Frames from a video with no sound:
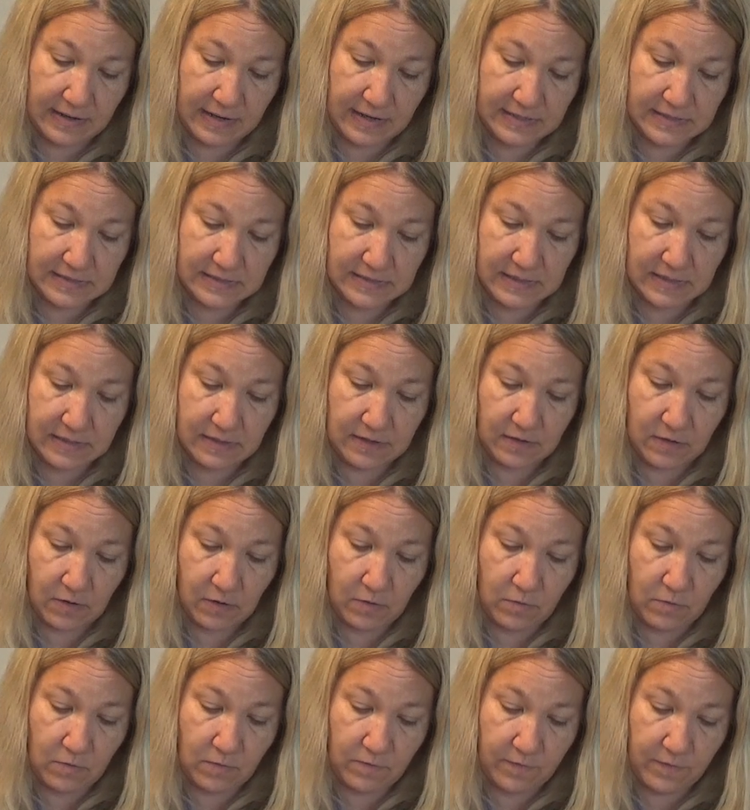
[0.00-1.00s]
I see an
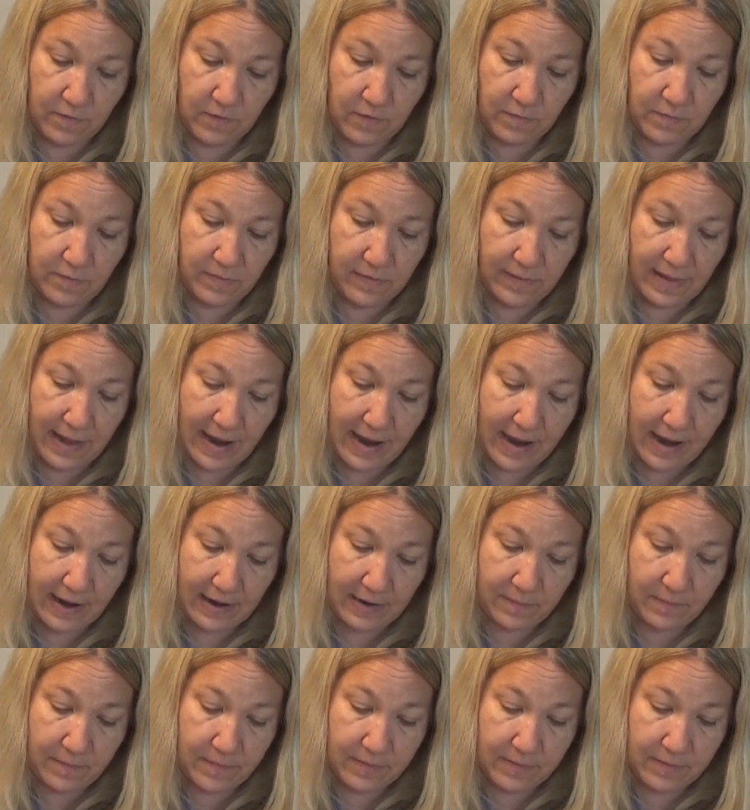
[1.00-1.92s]
oval black